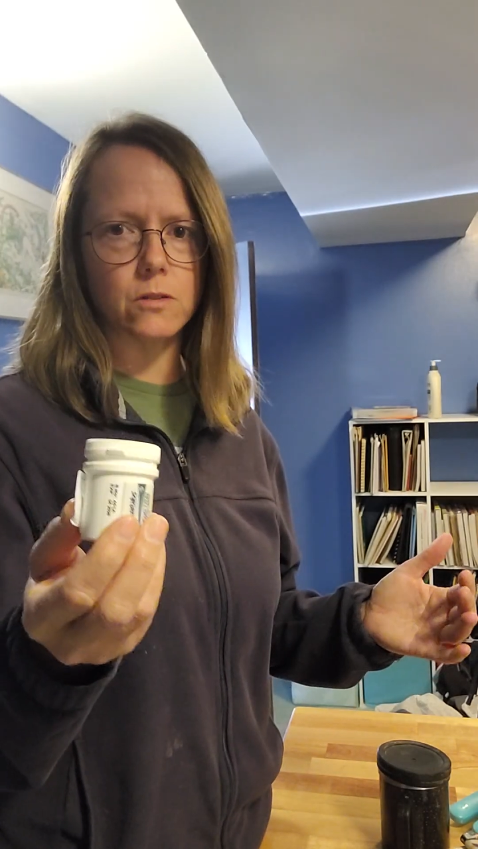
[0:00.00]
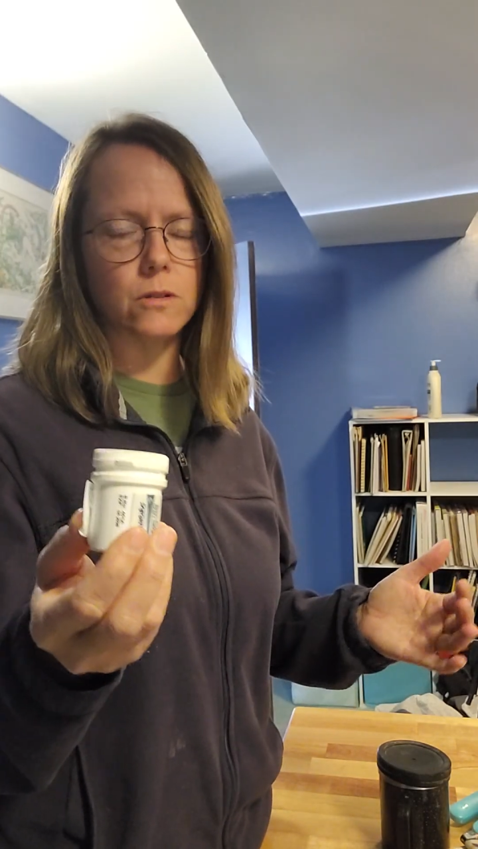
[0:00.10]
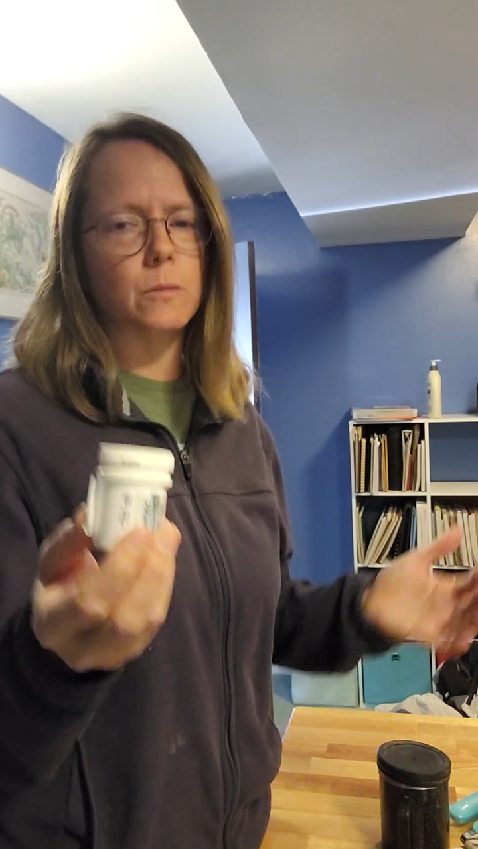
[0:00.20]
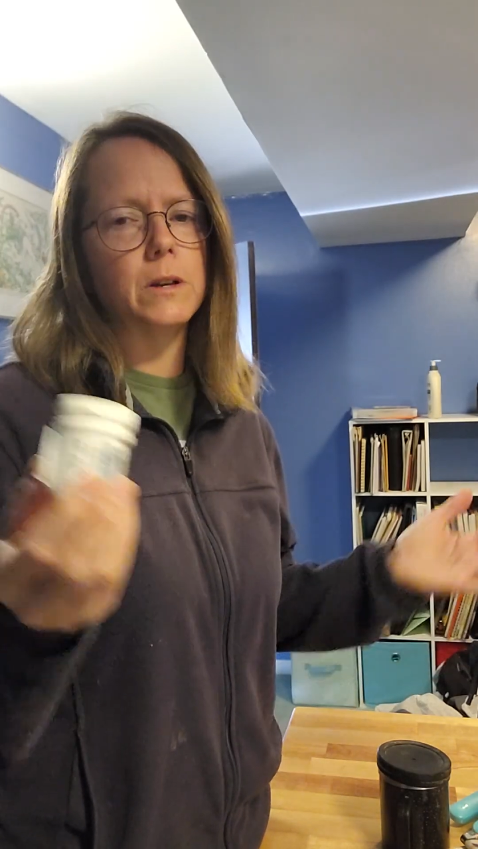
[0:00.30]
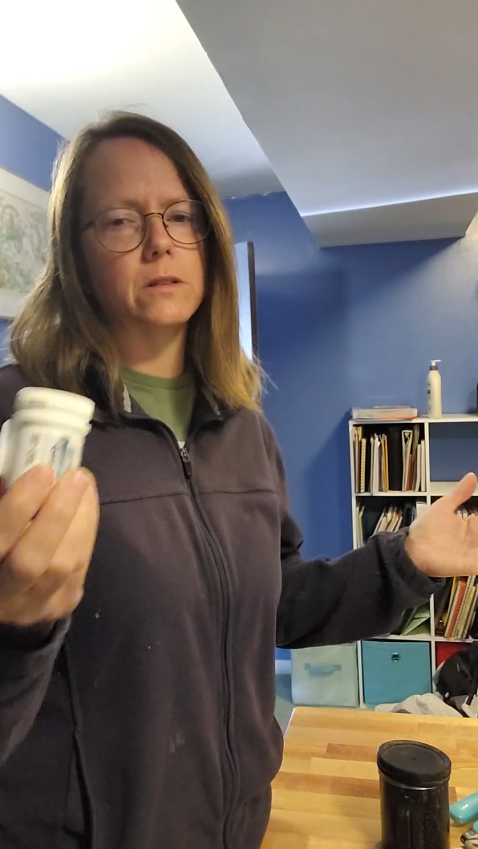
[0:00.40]
So
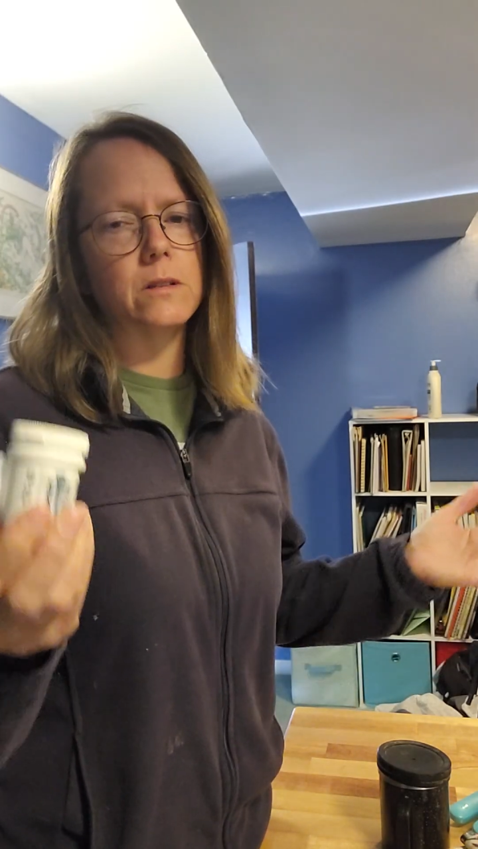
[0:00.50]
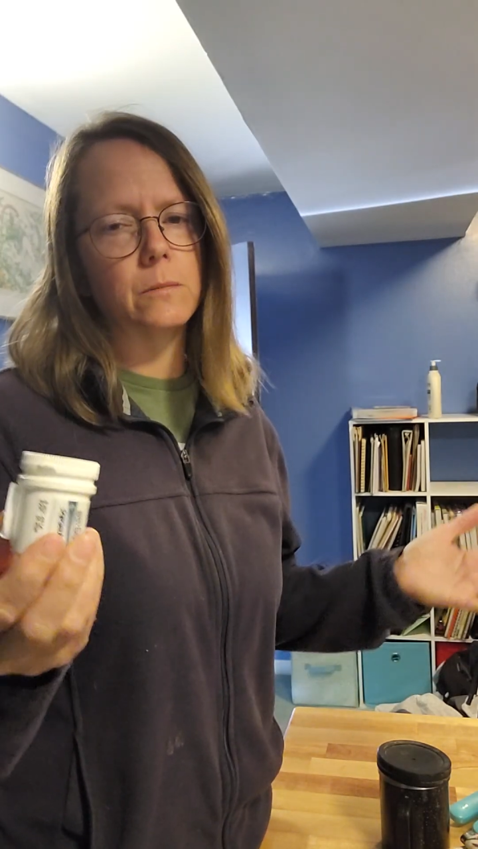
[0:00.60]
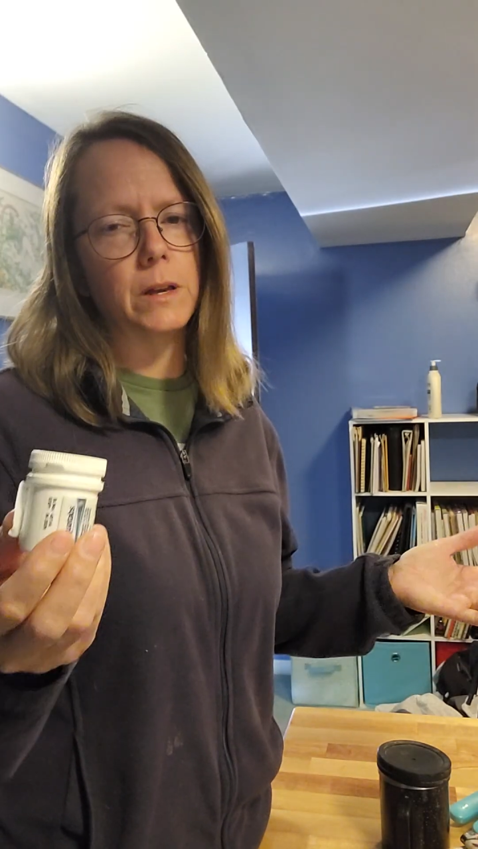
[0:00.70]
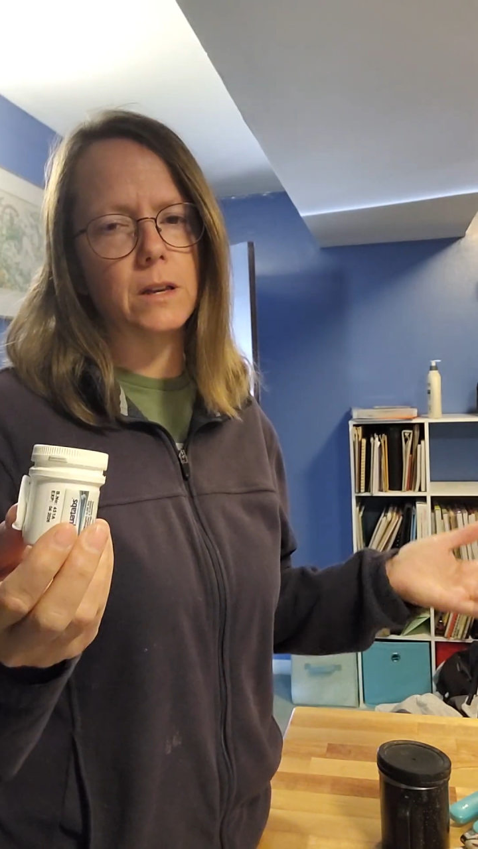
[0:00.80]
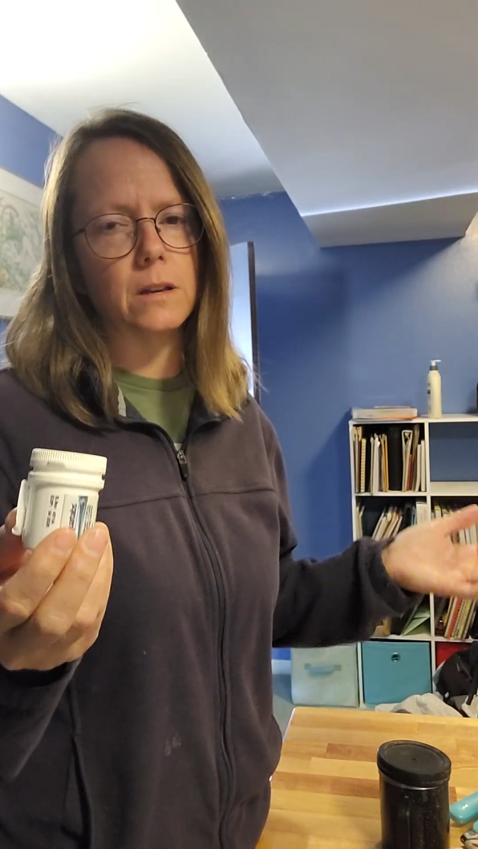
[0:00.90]
you're basically
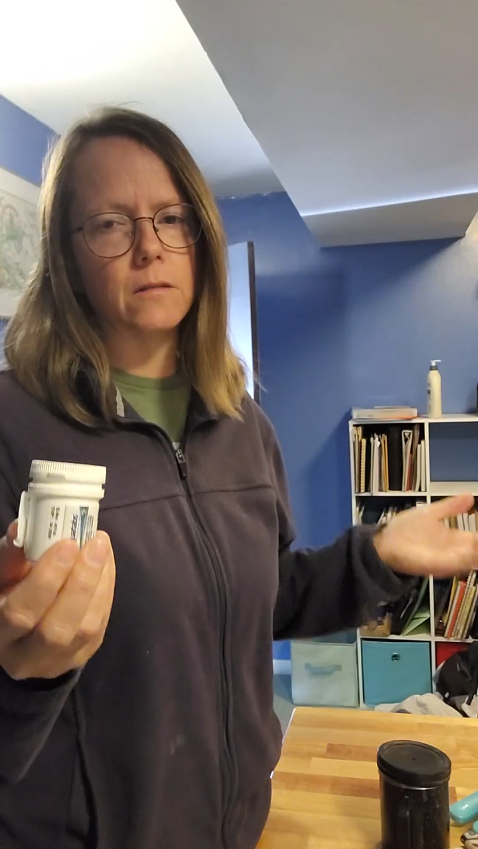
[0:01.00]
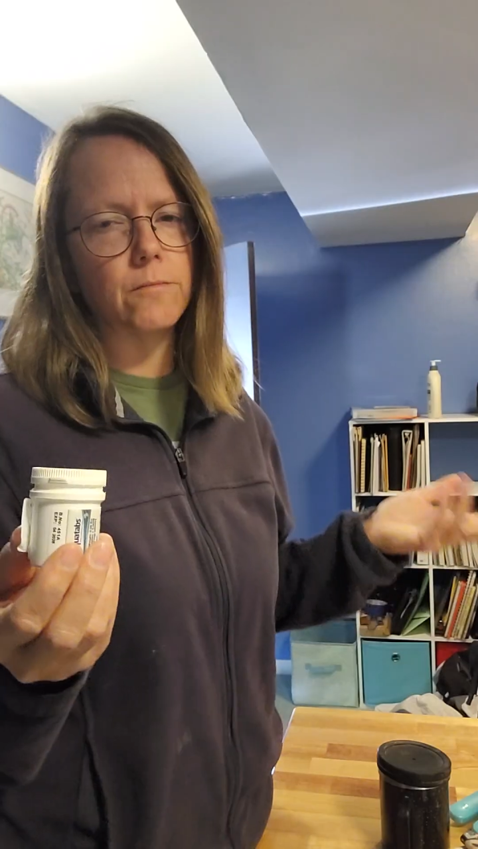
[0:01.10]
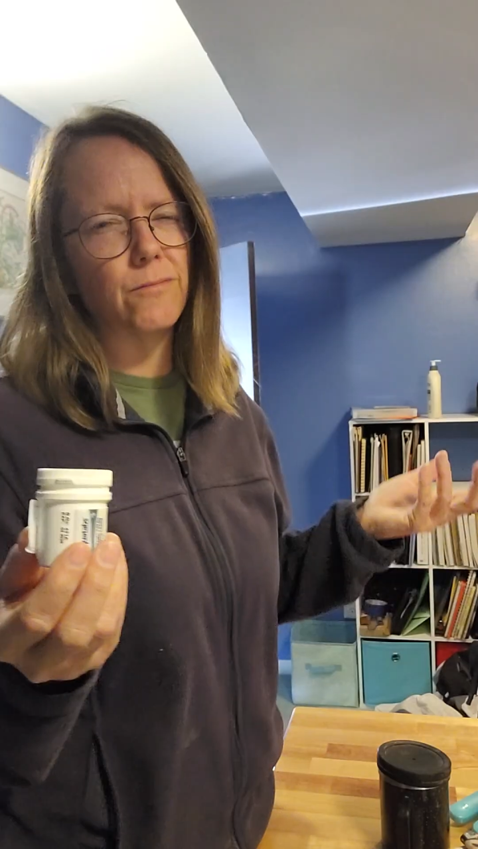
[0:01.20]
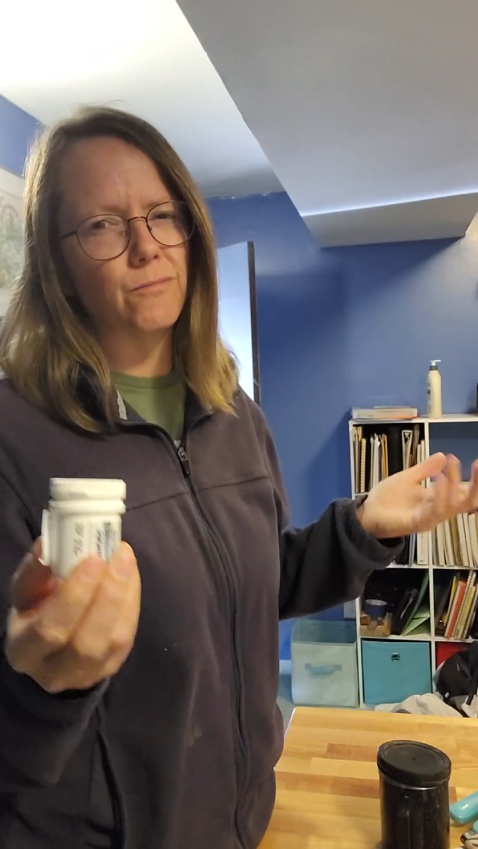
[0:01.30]
making